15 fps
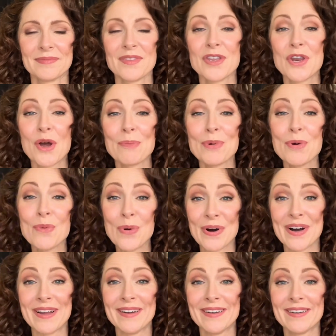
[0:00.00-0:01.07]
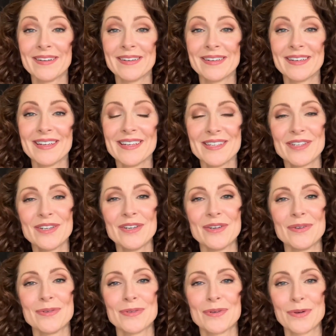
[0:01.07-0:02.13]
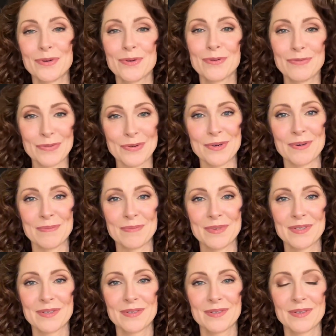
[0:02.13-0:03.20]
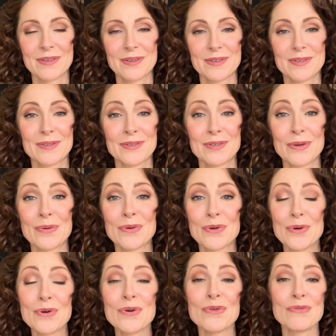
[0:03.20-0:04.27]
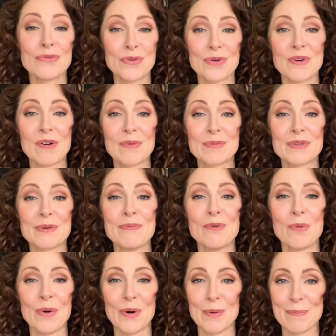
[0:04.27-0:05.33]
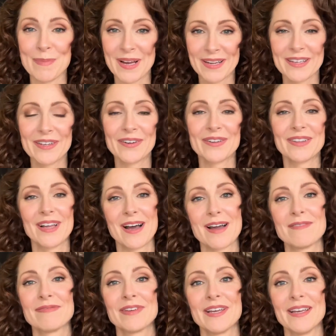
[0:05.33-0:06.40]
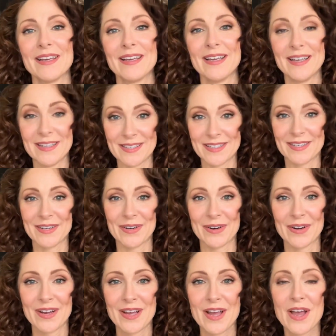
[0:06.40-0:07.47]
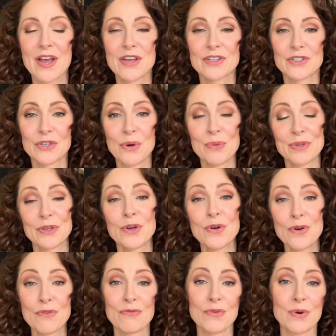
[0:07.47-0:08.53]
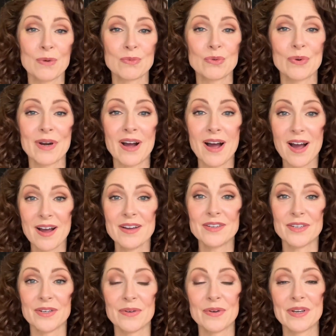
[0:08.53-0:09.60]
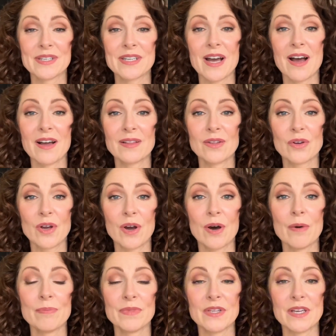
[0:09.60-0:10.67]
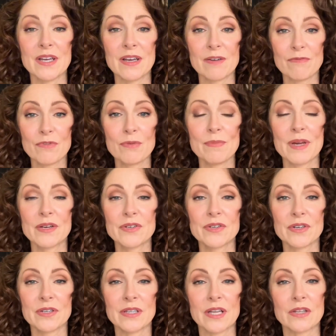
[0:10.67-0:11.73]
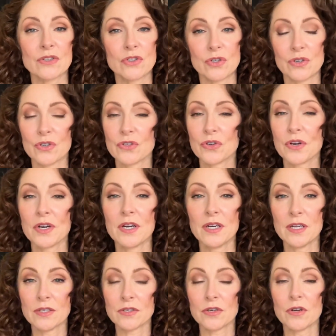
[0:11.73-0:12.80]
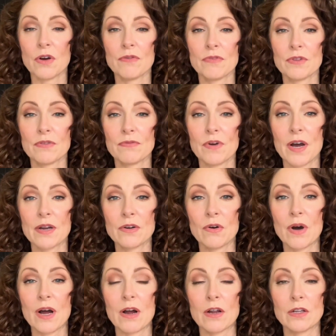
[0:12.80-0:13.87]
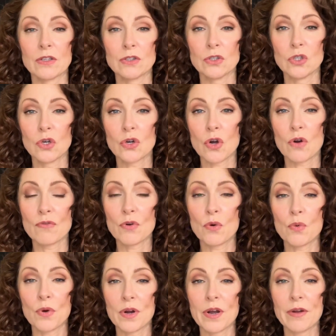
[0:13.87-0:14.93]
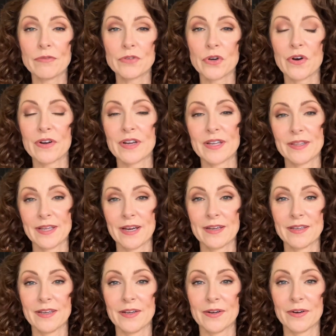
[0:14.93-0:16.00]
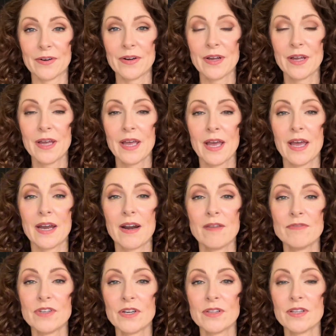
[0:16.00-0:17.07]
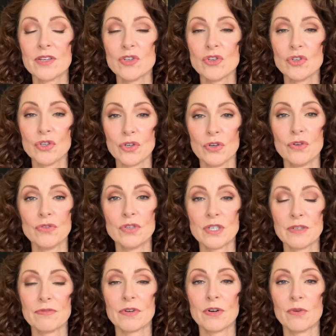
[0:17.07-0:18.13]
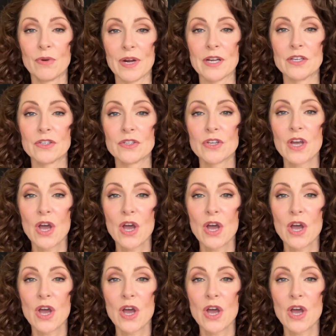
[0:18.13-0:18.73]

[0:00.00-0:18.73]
Number 1 is to use Google Forms. So Google Forms will make your life easier. So with Google Forms, what I do is I look up the information that students are going to need to know for the final. I look over what I've taught in that year, and I've done this 2 different ways.